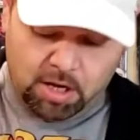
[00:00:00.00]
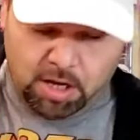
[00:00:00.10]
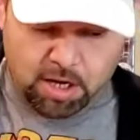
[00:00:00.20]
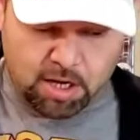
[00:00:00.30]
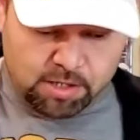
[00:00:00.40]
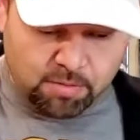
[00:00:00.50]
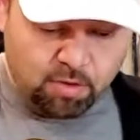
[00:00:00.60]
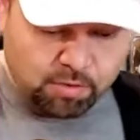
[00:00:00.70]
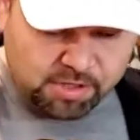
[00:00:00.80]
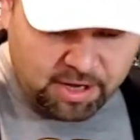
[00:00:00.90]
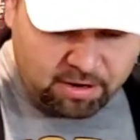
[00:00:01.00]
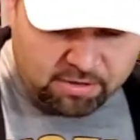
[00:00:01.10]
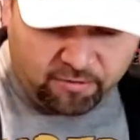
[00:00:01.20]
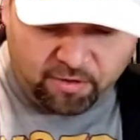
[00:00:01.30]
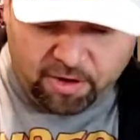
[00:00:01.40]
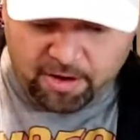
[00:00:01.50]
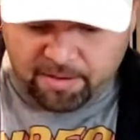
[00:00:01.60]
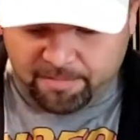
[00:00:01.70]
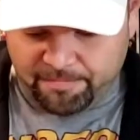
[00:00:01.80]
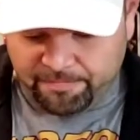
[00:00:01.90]
Uh, some cool stickers
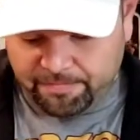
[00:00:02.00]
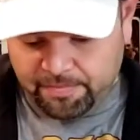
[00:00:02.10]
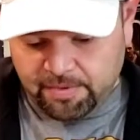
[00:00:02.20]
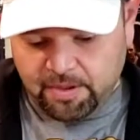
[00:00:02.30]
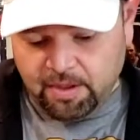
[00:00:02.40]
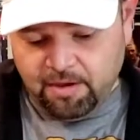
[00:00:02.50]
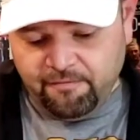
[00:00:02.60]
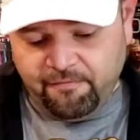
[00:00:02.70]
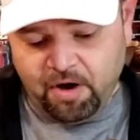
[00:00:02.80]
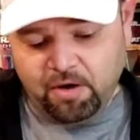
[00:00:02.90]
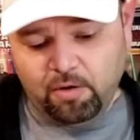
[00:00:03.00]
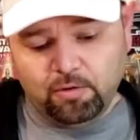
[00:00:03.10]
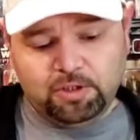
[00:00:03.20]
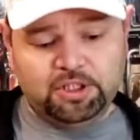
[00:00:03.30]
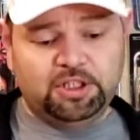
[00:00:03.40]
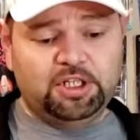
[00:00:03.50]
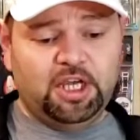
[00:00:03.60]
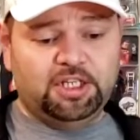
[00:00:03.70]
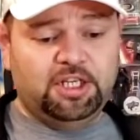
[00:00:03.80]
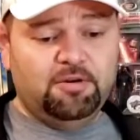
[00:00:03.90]
from Funko
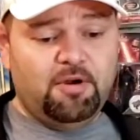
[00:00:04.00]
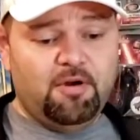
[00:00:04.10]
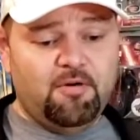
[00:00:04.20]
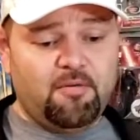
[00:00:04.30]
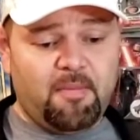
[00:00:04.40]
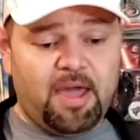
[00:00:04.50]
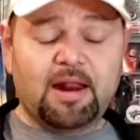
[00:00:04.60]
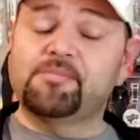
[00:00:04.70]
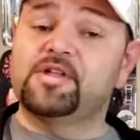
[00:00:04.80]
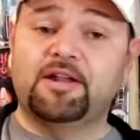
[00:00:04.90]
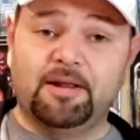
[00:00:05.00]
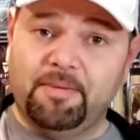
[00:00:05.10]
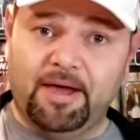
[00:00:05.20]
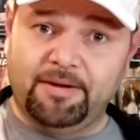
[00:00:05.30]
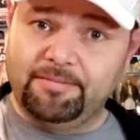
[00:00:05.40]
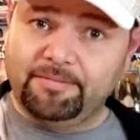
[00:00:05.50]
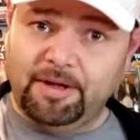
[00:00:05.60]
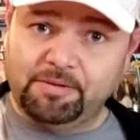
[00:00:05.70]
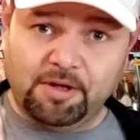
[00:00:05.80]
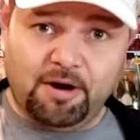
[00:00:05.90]
Takatiro. Man, I'm saying that bad.
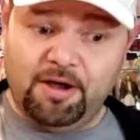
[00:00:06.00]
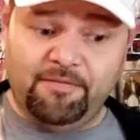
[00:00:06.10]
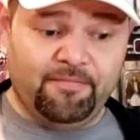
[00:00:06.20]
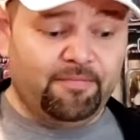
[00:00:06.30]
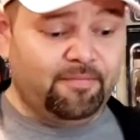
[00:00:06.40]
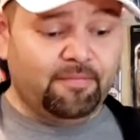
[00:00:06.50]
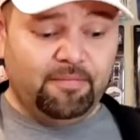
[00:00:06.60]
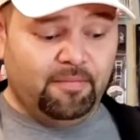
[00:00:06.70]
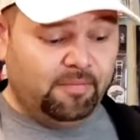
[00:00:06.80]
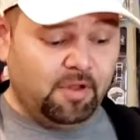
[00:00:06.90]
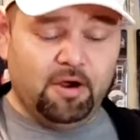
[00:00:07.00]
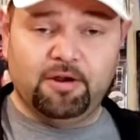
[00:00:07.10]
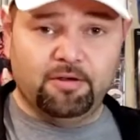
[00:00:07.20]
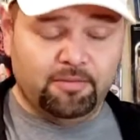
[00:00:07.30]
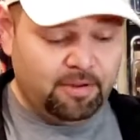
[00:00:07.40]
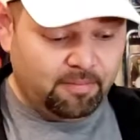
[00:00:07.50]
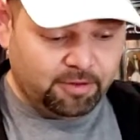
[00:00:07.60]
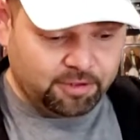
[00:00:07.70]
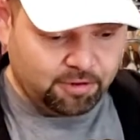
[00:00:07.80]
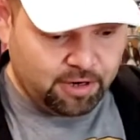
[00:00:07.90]
I'm sorry. Sorry, dude. I'm
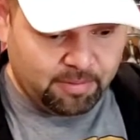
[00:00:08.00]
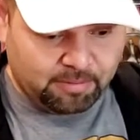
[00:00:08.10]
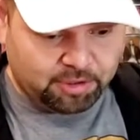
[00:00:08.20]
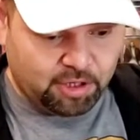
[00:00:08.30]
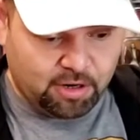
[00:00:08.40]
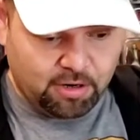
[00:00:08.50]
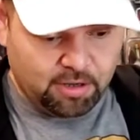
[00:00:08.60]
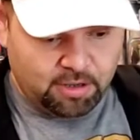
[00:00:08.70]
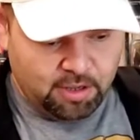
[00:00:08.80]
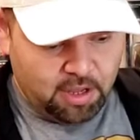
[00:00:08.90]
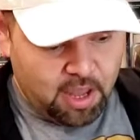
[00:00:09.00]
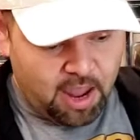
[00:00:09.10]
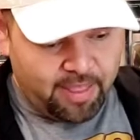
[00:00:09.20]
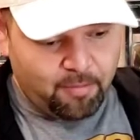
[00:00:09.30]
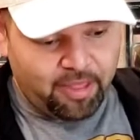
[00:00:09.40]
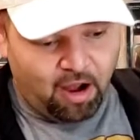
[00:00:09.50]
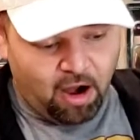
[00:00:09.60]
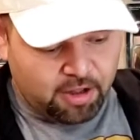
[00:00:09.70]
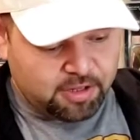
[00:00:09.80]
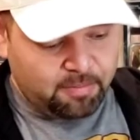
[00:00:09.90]
butchering your name, I'm sure. And then the
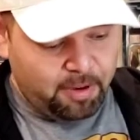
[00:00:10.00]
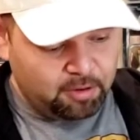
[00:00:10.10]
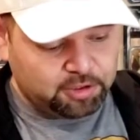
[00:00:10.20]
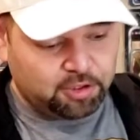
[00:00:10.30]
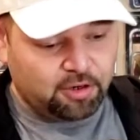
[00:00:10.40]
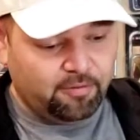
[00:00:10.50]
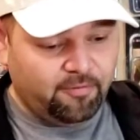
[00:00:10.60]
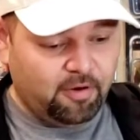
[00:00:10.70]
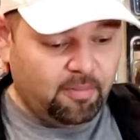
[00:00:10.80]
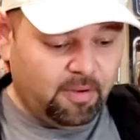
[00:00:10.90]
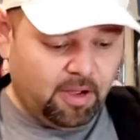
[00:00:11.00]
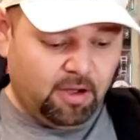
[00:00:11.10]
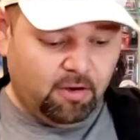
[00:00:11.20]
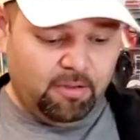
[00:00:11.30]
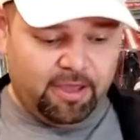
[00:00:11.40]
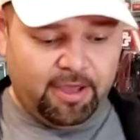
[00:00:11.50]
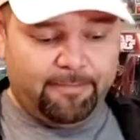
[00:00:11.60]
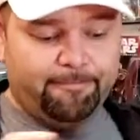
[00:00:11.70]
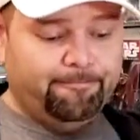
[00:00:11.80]
awesome poster from uh, Obi the Kid.